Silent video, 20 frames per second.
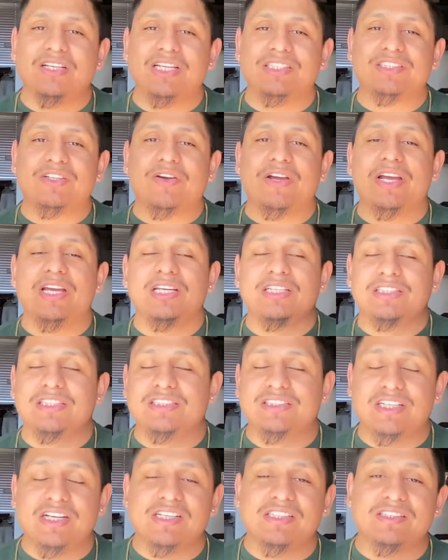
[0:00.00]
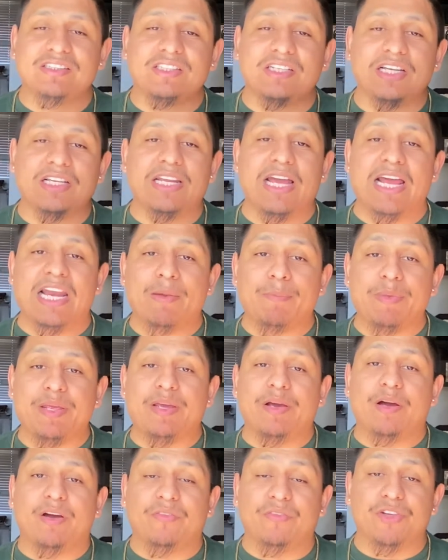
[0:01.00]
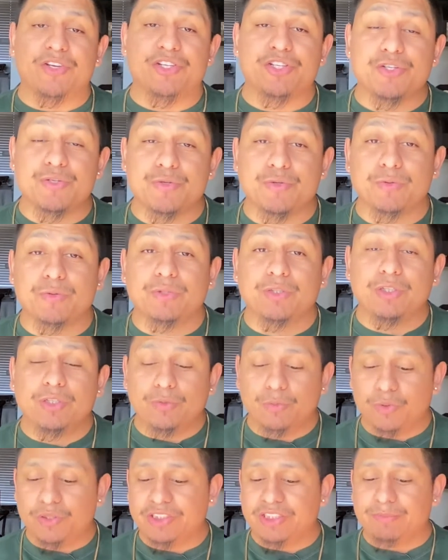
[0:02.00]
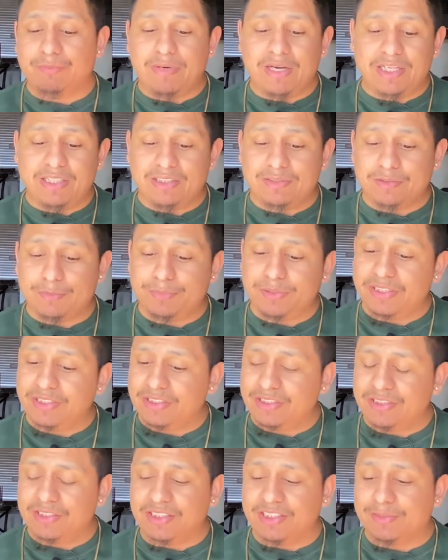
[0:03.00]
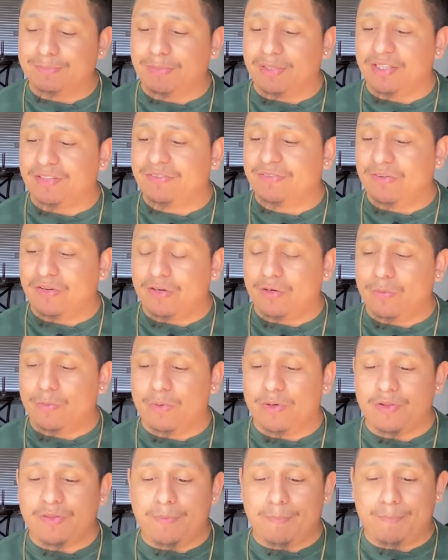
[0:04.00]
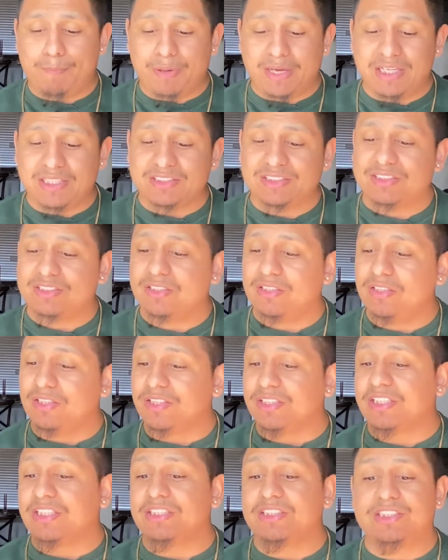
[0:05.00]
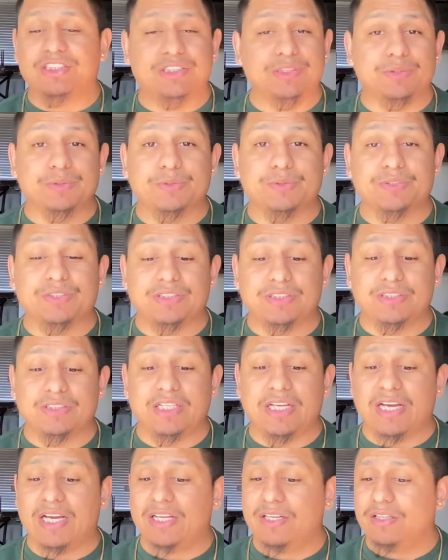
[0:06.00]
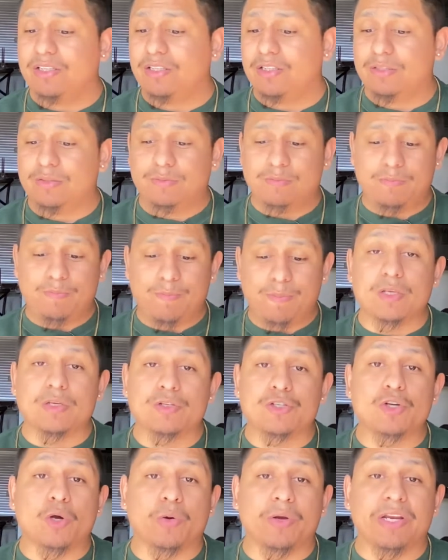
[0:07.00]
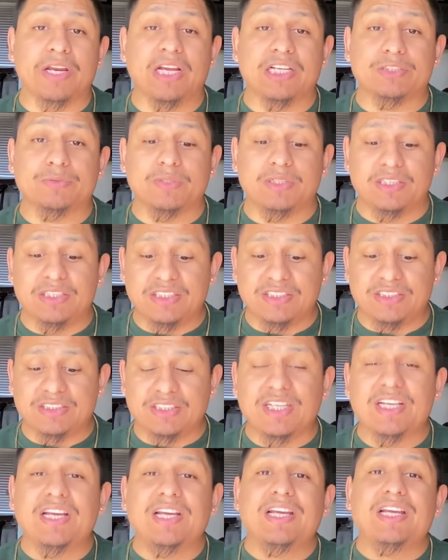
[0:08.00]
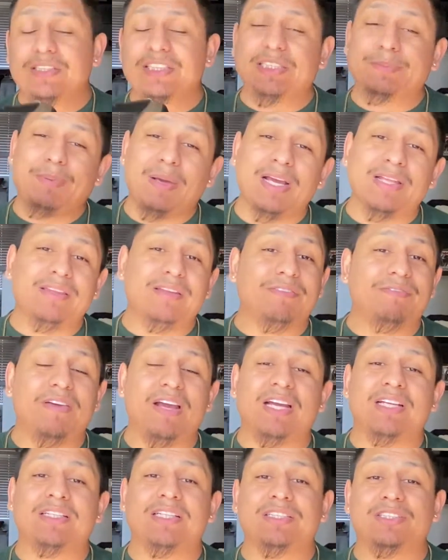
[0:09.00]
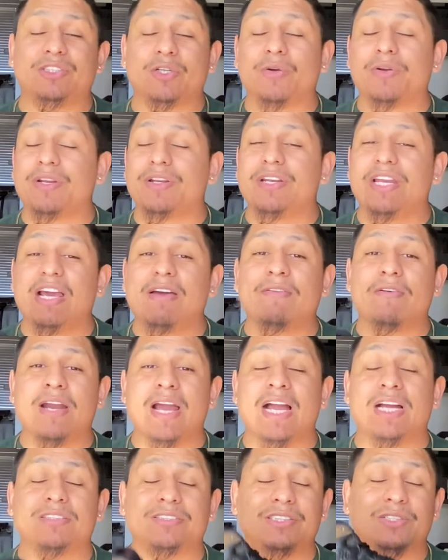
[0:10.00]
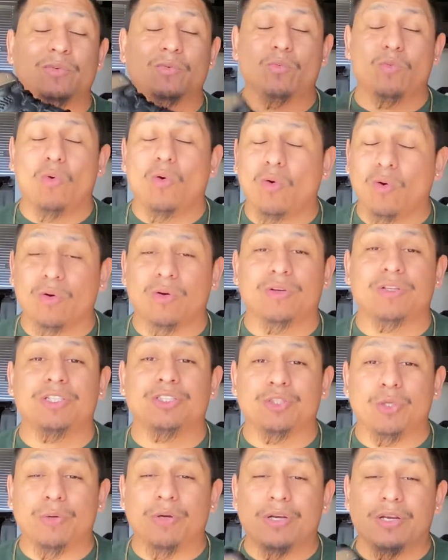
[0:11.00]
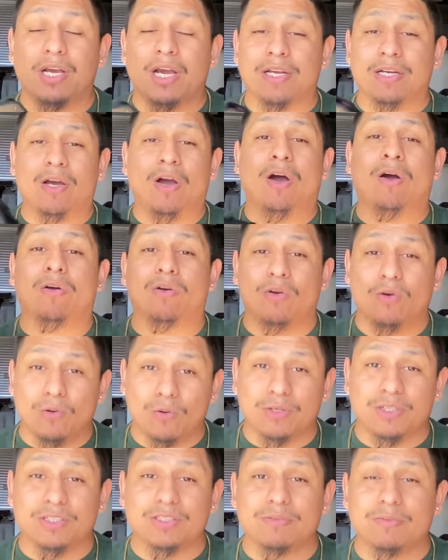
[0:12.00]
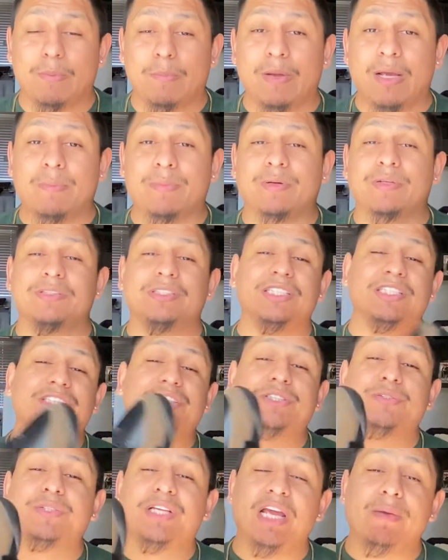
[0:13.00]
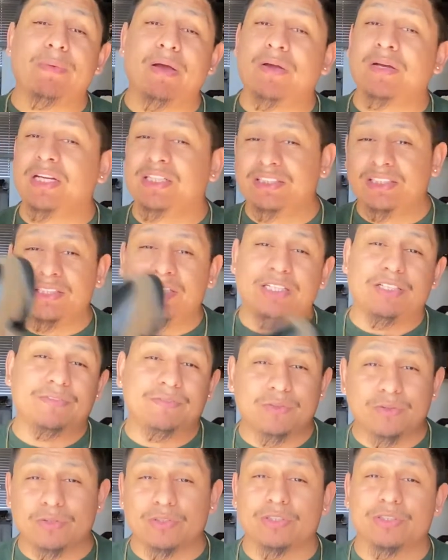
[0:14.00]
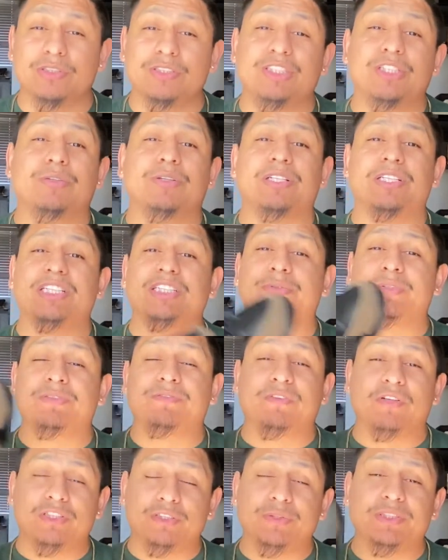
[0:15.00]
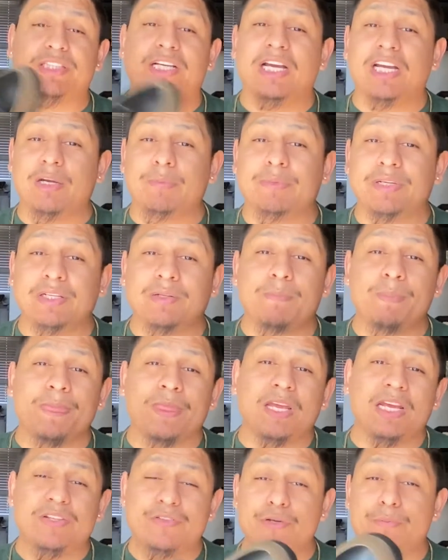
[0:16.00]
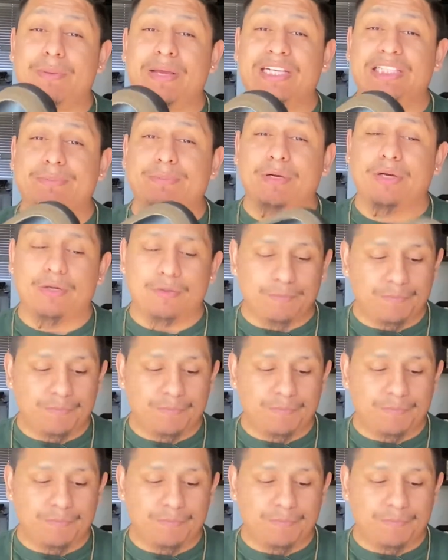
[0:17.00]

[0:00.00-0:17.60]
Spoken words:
let's go ahead and discuss the anatomy of the shoe, which in my opinion is by far one of the best looking shoes that Jordan has released, despite the fact that Jordan never actually wore the Jordan 9 on court. Remember, this shoe came out in 1994 during his first retirement into baseball.